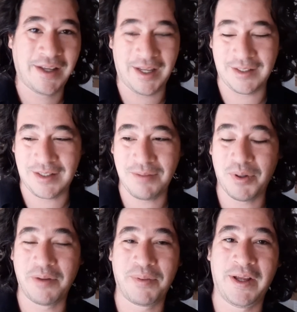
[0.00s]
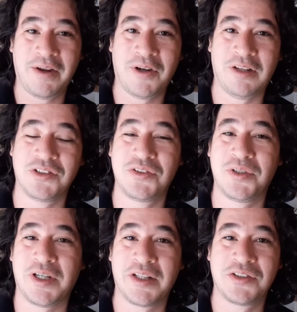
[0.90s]
and keep on playing while I was
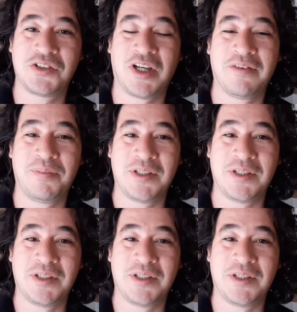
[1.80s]
doing other stuff